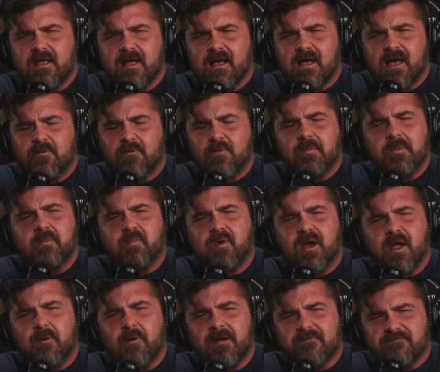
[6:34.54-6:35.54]
remember
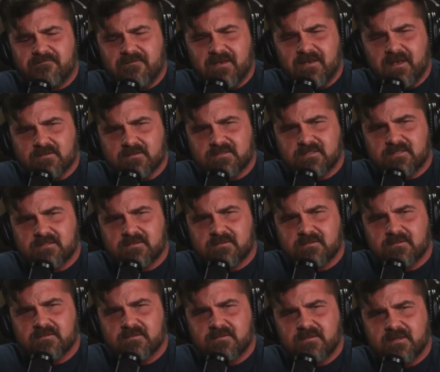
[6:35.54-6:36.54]
how I felt,
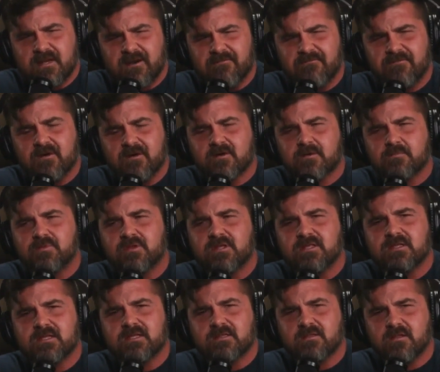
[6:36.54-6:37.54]
and I felt
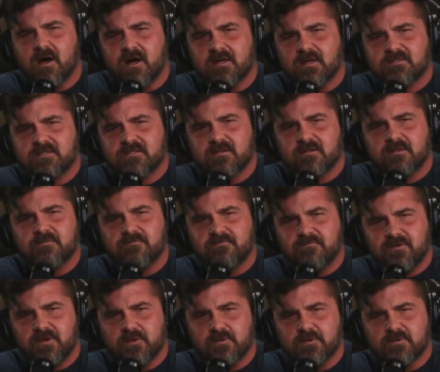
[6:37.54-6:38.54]
completely lost and
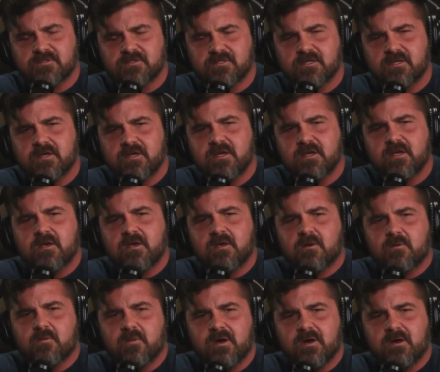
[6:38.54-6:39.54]
confused.
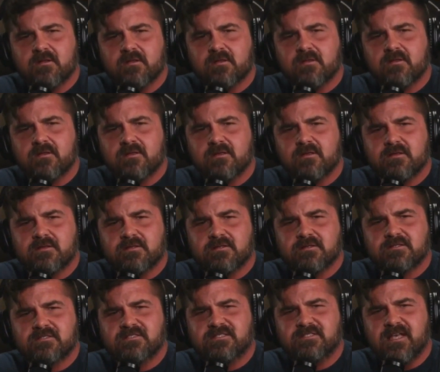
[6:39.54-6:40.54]
Well,
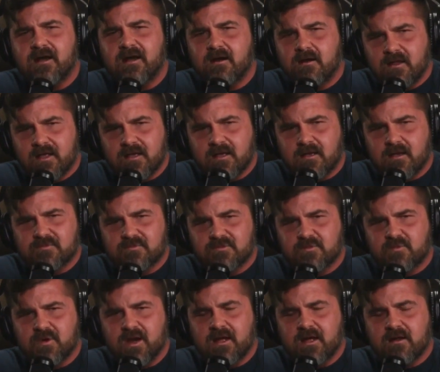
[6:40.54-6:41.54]
Saturday comes
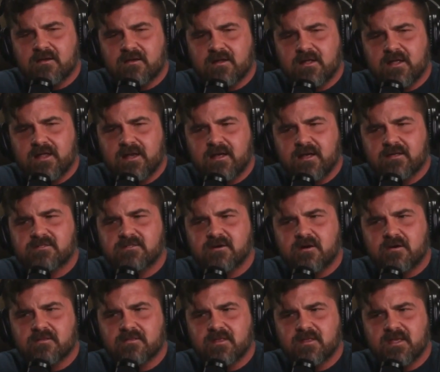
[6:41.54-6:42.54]
around, and I
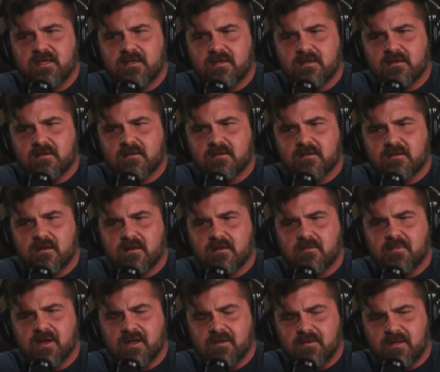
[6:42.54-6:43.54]
start thinking,
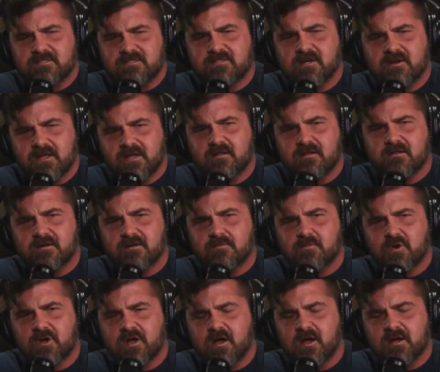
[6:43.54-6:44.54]
I start getting a little more
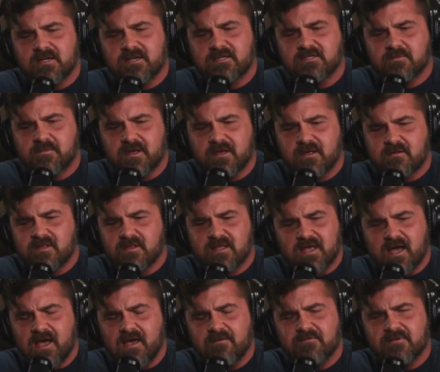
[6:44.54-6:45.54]
cognition back. I'm like,
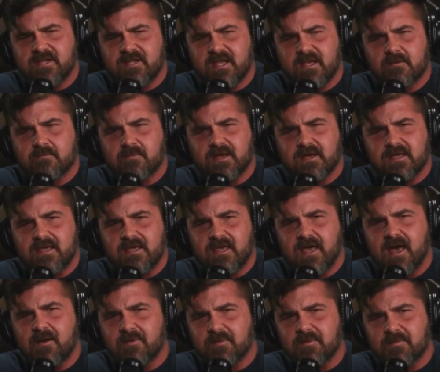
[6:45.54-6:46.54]
I haven't taken my
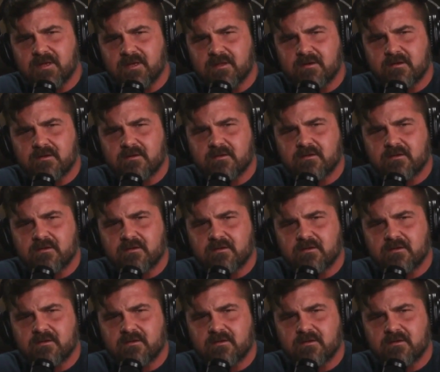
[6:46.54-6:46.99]
gabapentin